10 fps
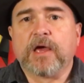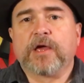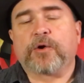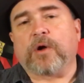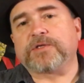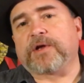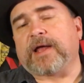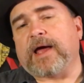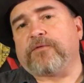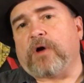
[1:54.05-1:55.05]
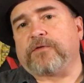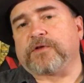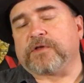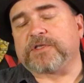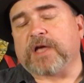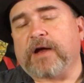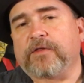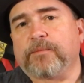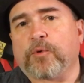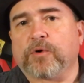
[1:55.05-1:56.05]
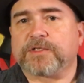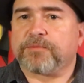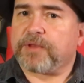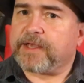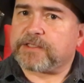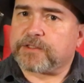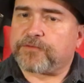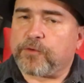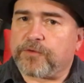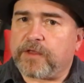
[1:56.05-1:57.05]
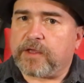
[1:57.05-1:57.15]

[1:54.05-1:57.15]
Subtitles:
You're also going to have off to the side of the board some places for the